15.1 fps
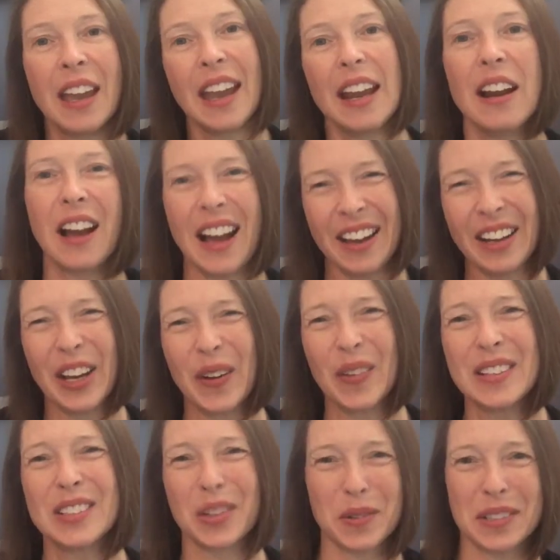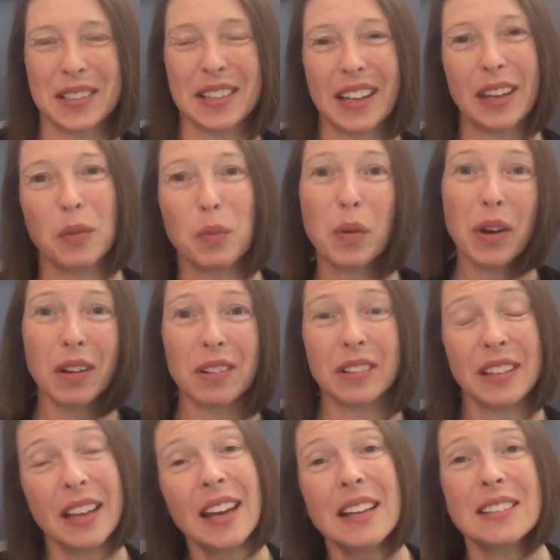And I know it's always like, well,
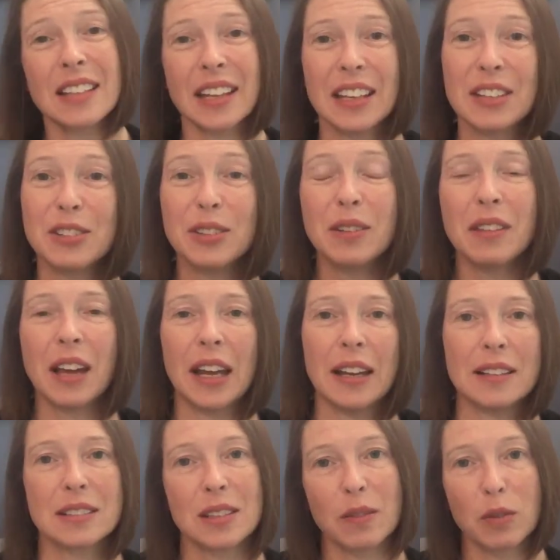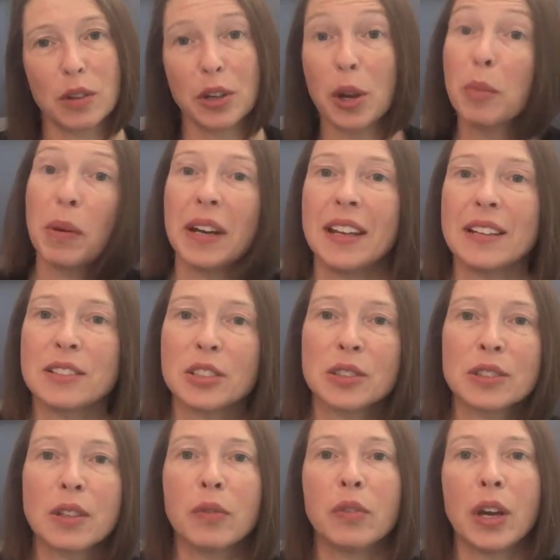yes, I can do that, except for nobody
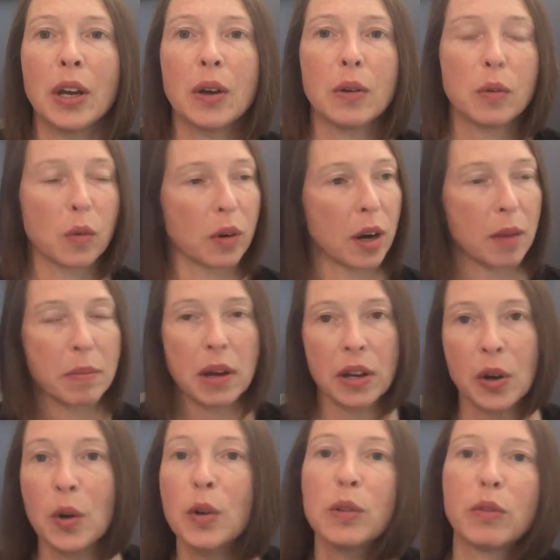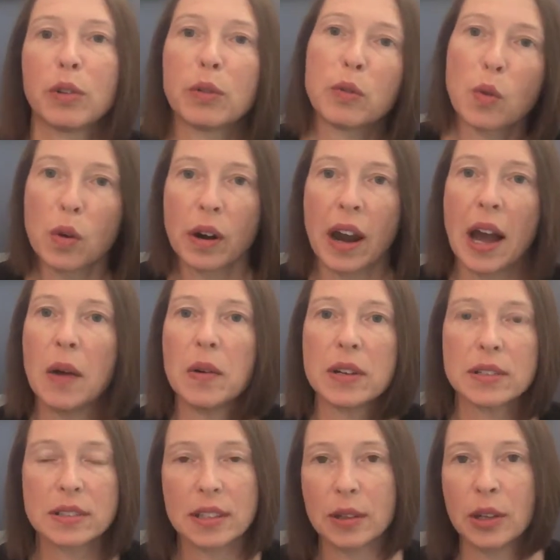answers the phone, or I'm on hold for 4
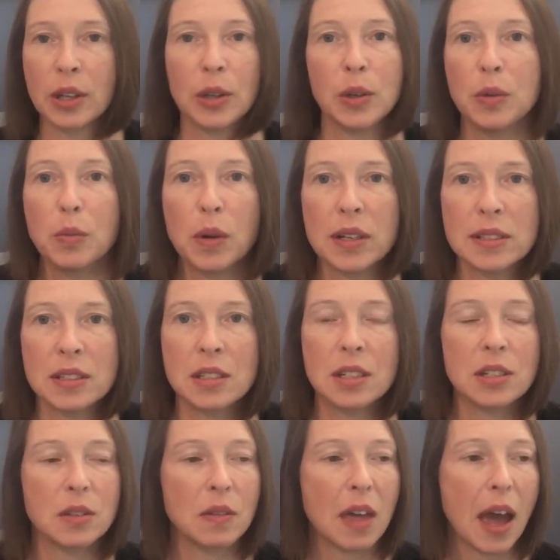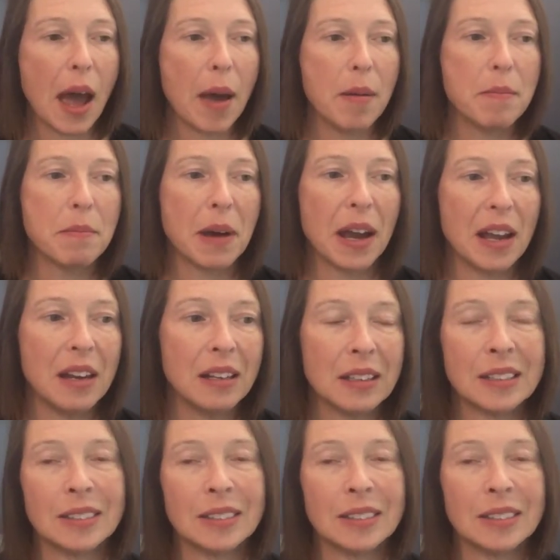hours, and who wants to do that? But